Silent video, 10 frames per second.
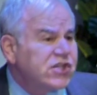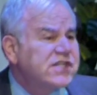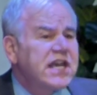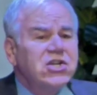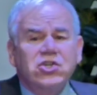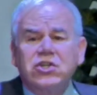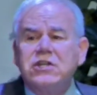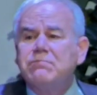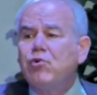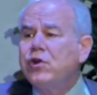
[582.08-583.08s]
essentially,
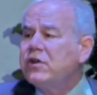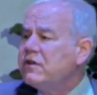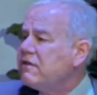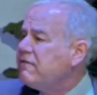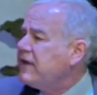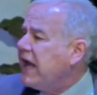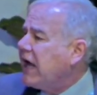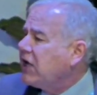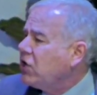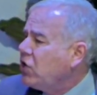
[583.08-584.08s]
to put it in the
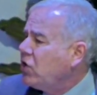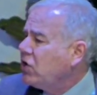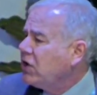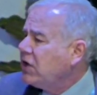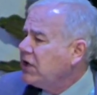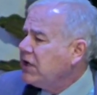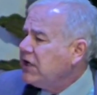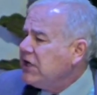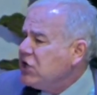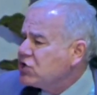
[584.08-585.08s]
vernacular,
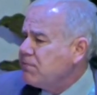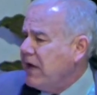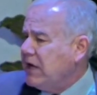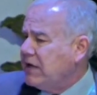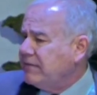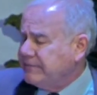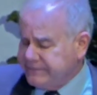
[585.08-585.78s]
each made it.